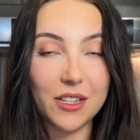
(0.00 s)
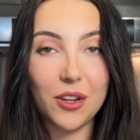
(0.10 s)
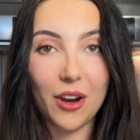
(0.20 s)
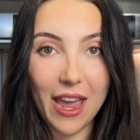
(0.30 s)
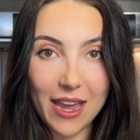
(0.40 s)

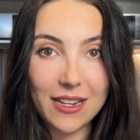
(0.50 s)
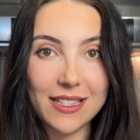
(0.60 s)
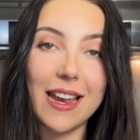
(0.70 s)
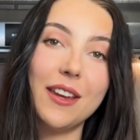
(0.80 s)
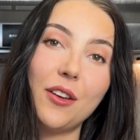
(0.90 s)
your eggs
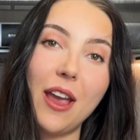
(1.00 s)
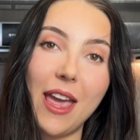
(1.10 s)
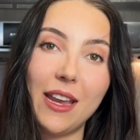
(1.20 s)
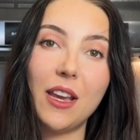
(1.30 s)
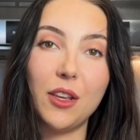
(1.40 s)
and your
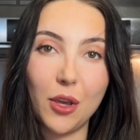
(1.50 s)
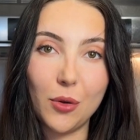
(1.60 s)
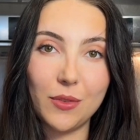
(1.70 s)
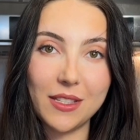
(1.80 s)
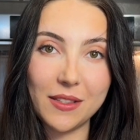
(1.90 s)
egg
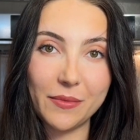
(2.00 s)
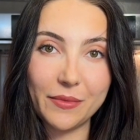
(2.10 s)
yolks.